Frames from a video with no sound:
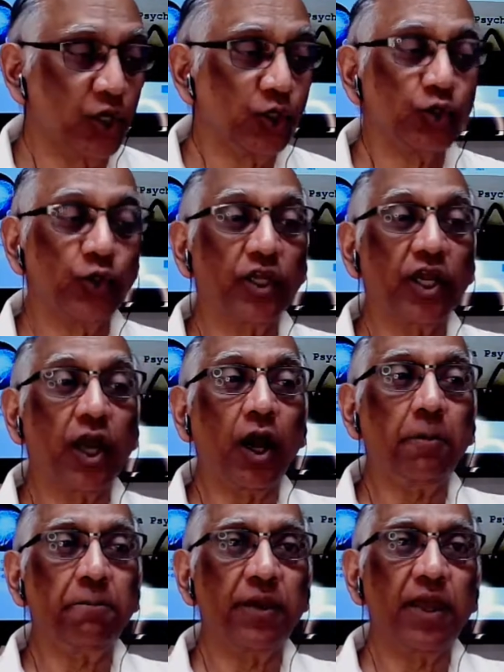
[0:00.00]
So the
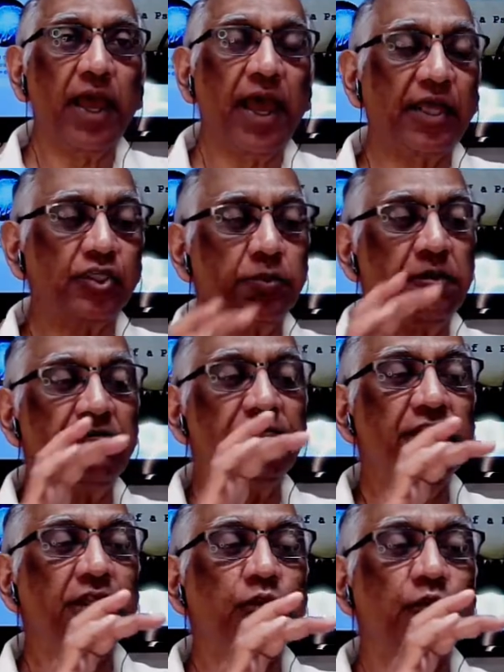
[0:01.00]
cup has to be
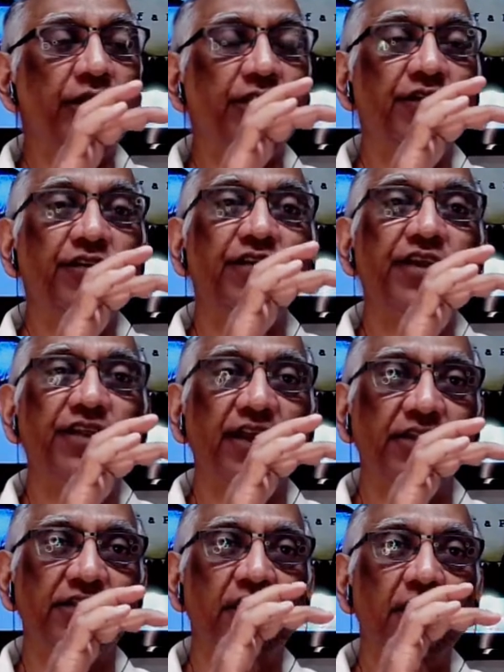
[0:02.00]
filled with three things: